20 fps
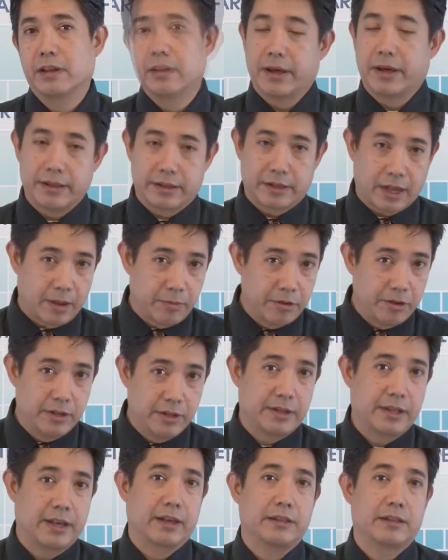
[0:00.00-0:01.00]
By the time you
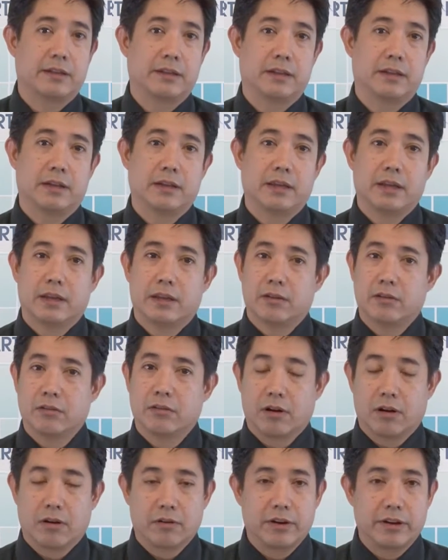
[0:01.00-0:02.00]
detect it, you're
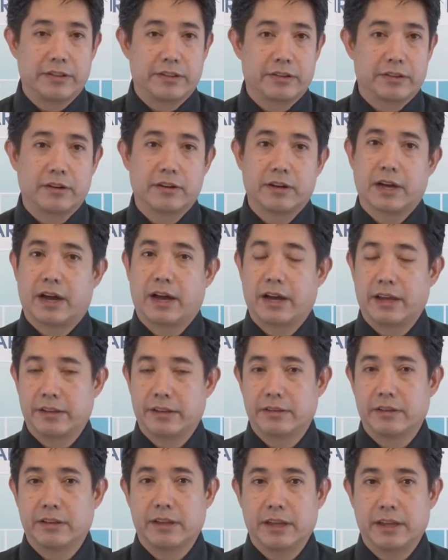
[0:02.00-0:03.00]
already starting to
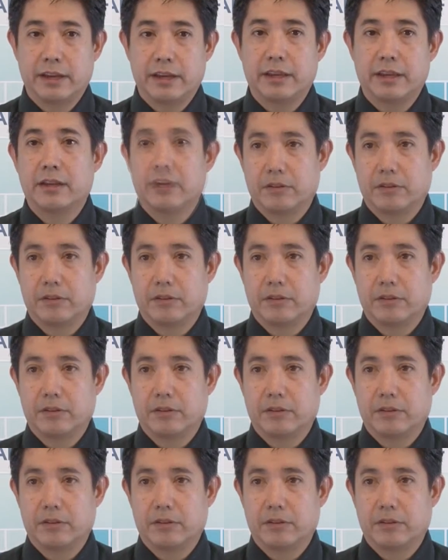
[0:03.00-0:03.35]
isolate it.